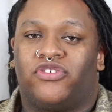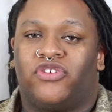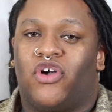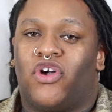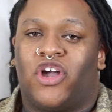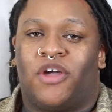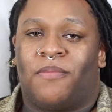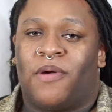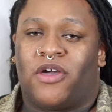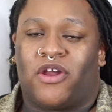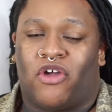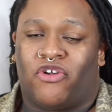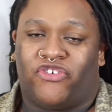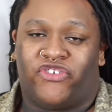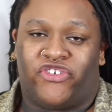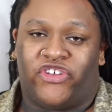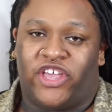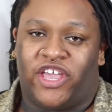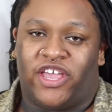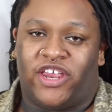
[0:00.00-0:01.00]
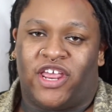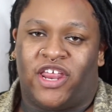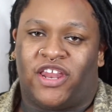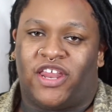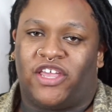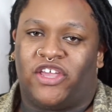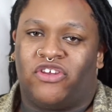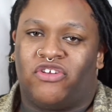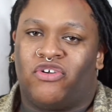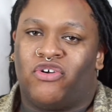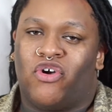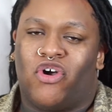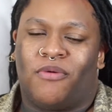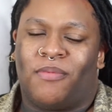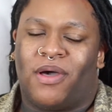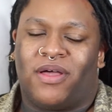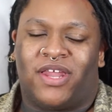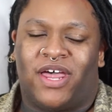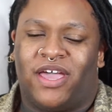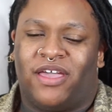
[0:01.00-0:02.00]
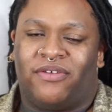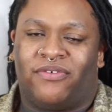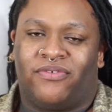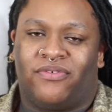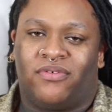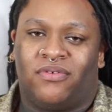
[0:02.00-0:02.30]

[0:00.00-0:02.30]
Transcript: talk about our shit and like you know go about life